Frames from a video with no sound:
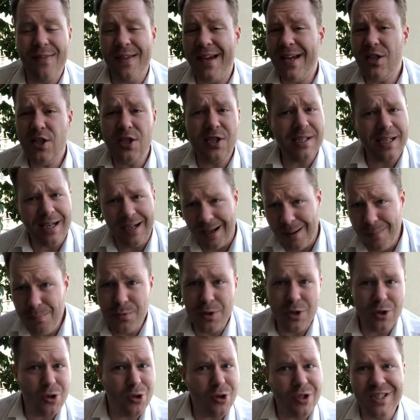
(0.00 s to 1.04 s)
They just come
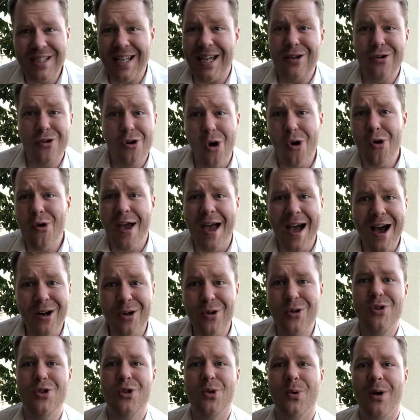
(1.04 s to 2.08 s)
to you because they know how
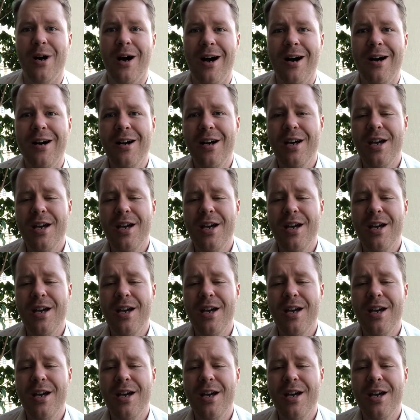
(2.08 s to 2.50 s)
good you are,